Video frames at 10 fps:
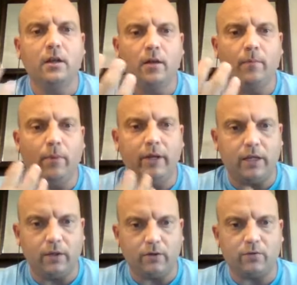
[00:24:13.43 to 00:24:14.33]
but
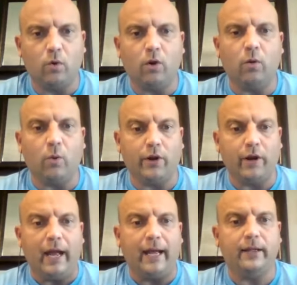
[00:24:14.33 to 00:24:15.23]
here's where we're
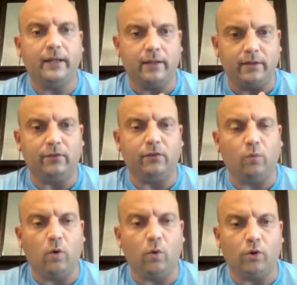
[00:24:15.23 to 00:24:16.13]
at. And this is
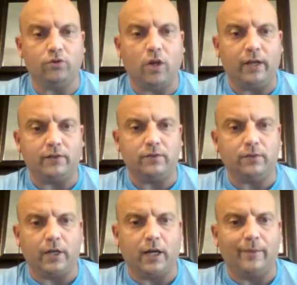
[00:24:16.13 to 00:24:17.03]
what we're trying to
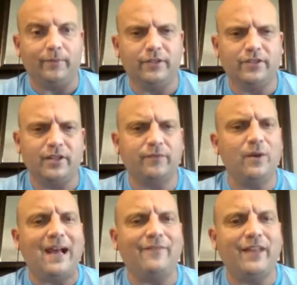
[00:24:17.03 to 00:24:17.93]
accomplish. And if
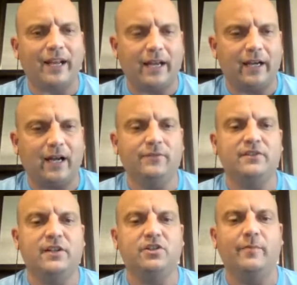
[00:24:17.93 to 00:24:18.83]
you have that kind of
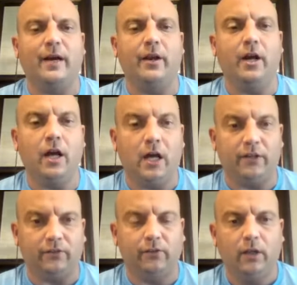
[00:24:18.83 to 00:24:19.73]
conversation about
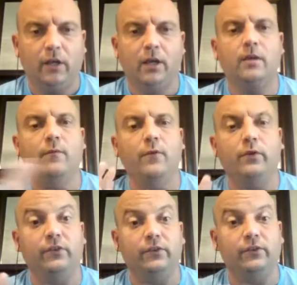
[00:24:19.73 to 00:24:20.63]
us
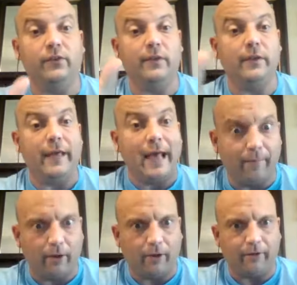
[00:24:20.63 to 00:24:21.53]
versus
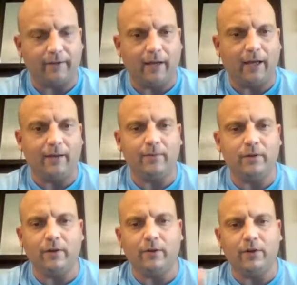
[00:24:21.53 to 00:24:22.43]
them all the time,
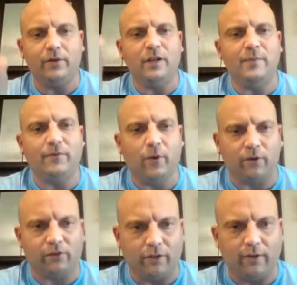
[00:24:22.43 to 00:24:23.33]
you don't need to be
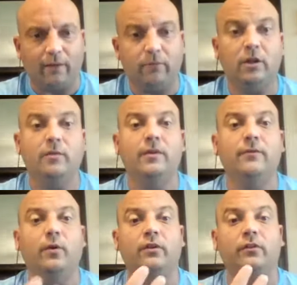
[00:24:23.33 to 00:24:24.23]
focused on them. You need to be
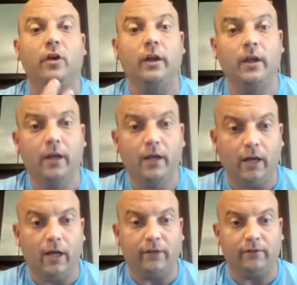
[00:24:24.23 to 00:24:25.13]
focused on
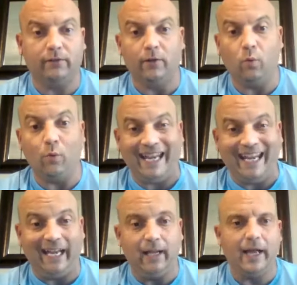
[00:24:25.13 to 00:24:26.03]
us,
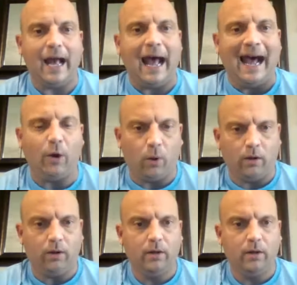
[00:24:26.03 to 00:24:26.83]
we, our,